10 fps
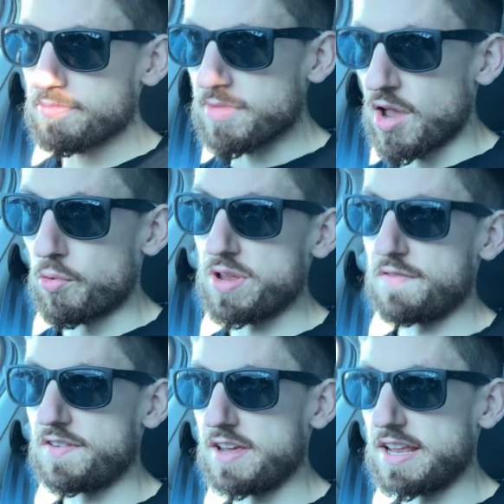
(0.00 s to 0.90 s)
A
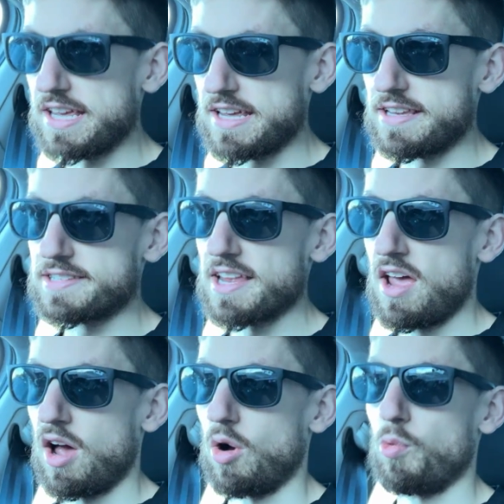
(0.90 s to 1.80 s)
refeed is
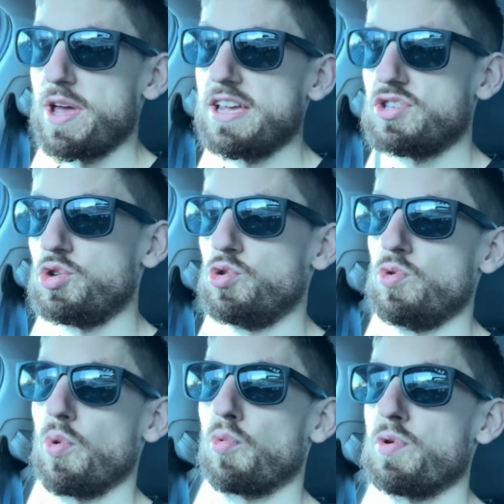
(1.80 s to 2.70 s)
a way to
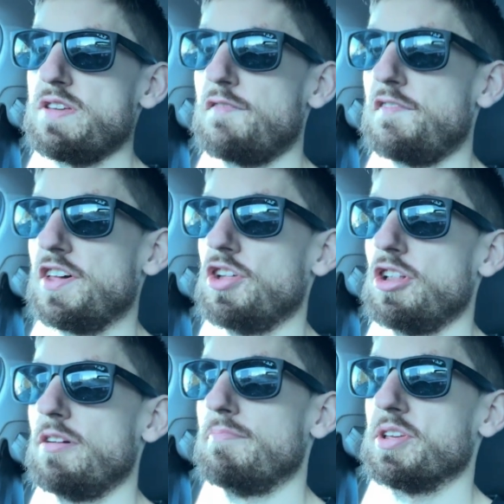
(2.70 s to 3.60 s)

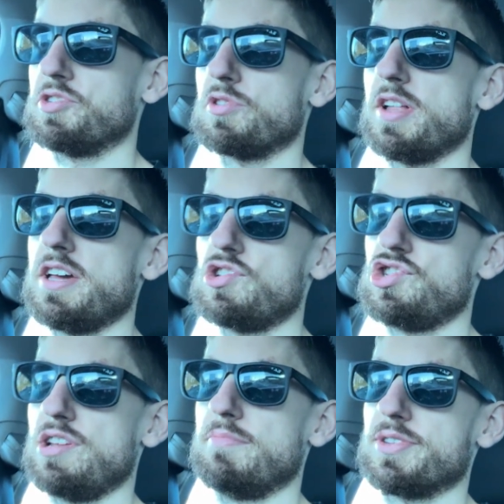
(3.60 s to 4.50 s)
refill muscle glycogen.